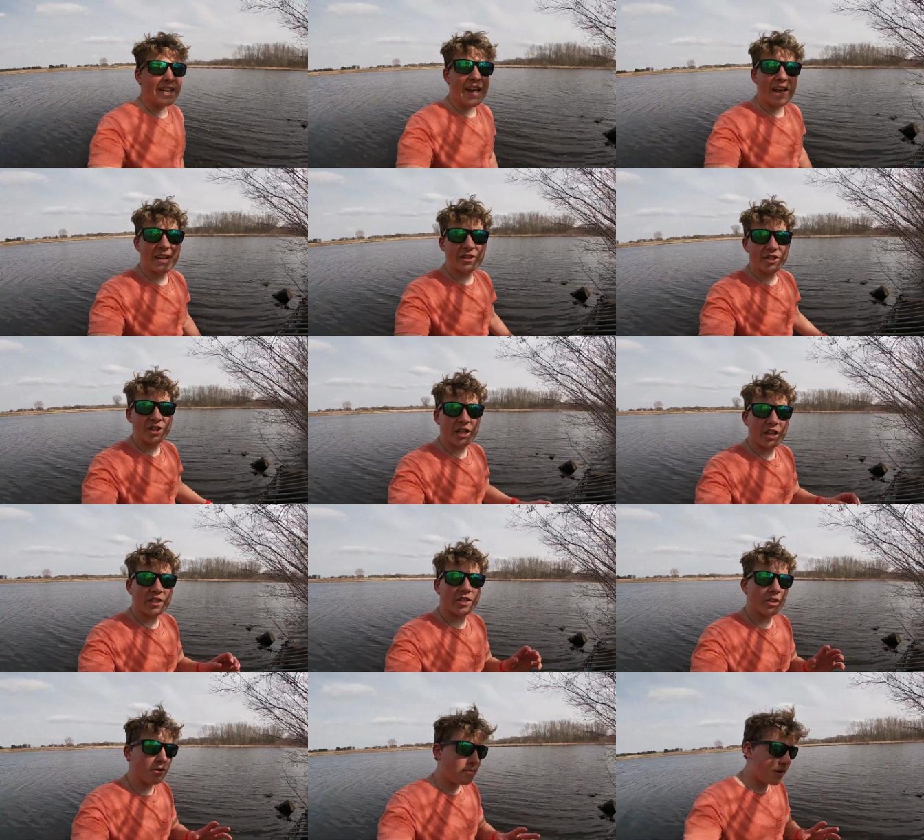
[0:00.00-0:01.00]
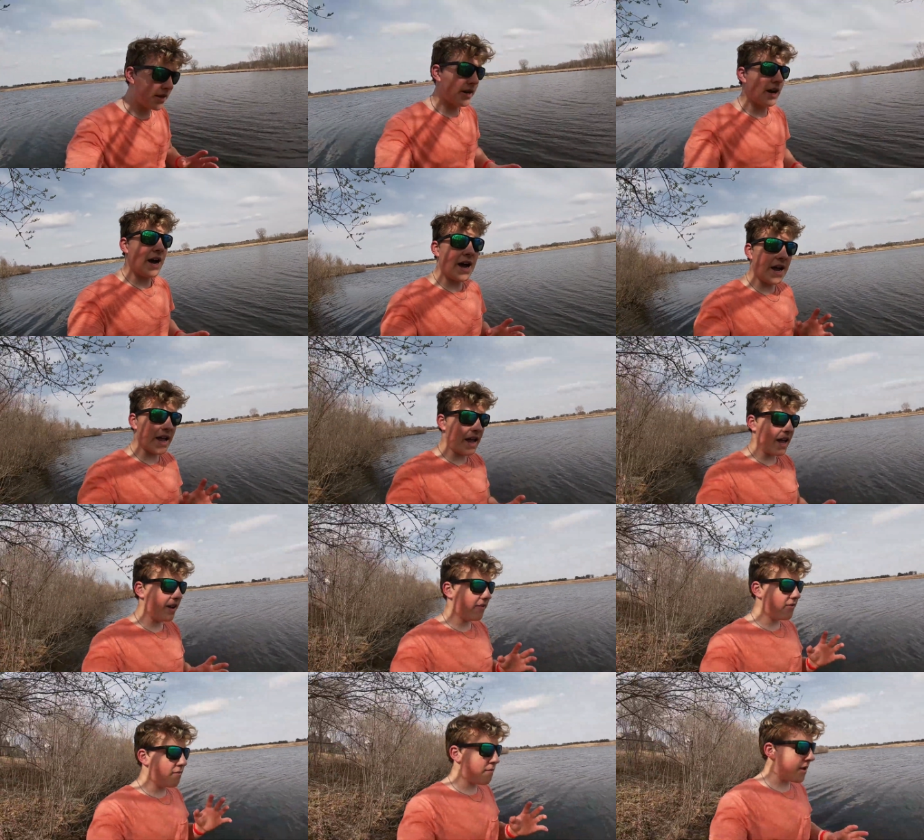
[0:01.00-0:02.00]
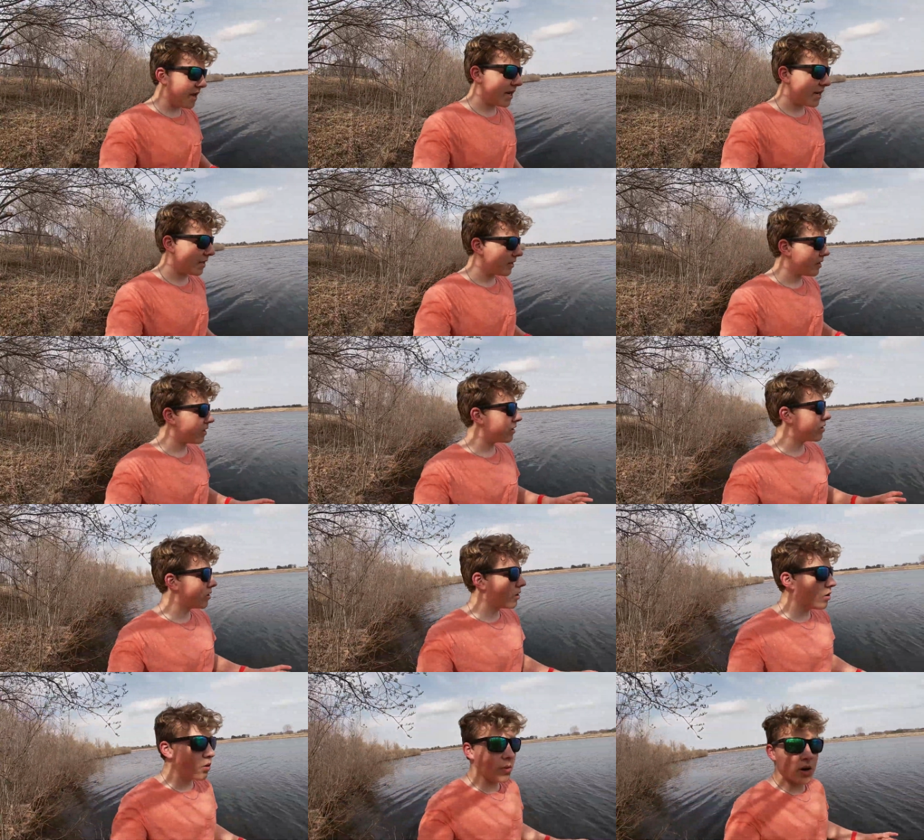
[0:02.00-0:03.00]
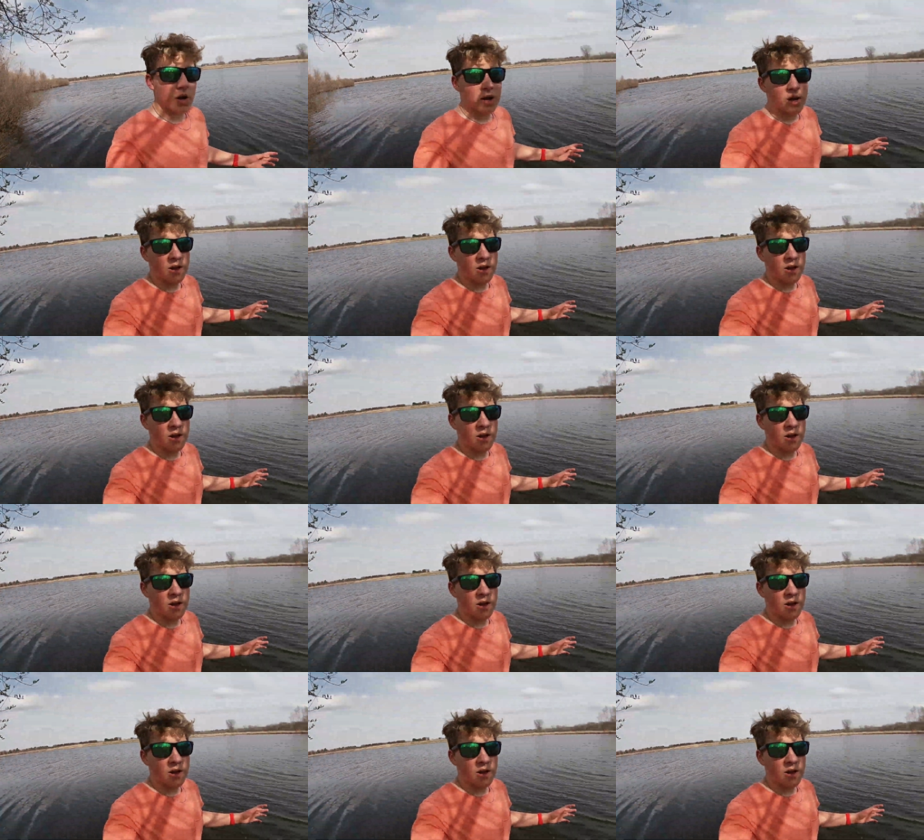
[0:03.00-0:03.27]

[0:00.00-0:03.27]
and gentlemen, I have made it to